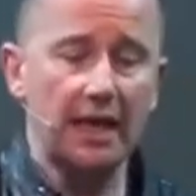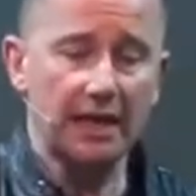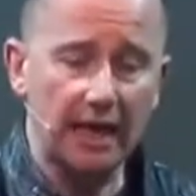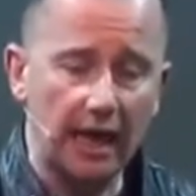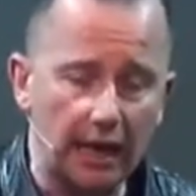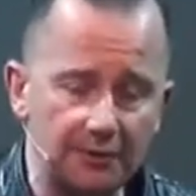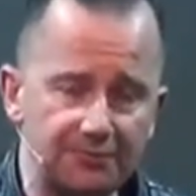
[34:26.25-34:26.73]

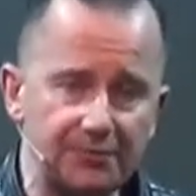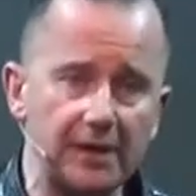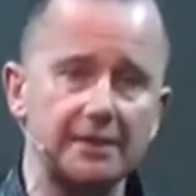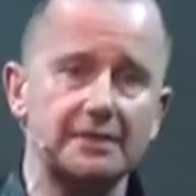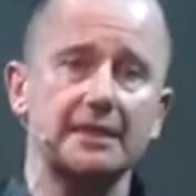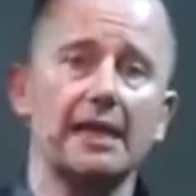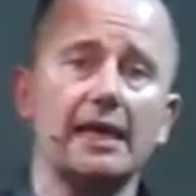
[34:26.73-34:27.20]

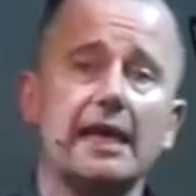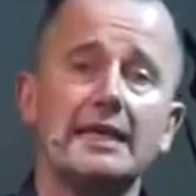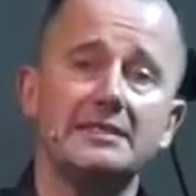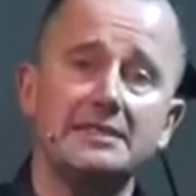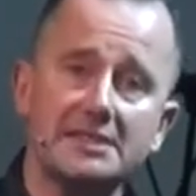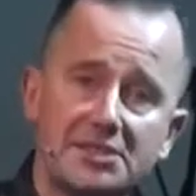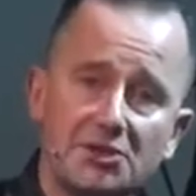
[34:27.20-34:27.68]
conflict
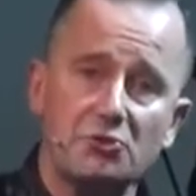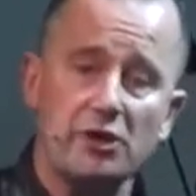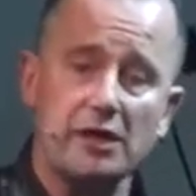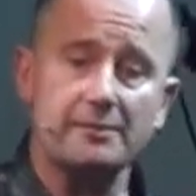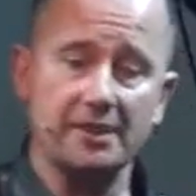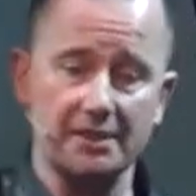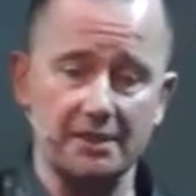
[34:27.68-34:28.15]
and
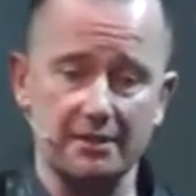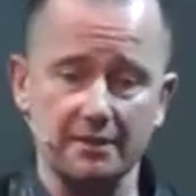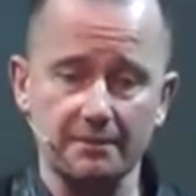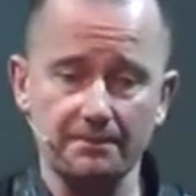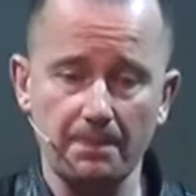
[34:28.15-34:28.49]
disagreement,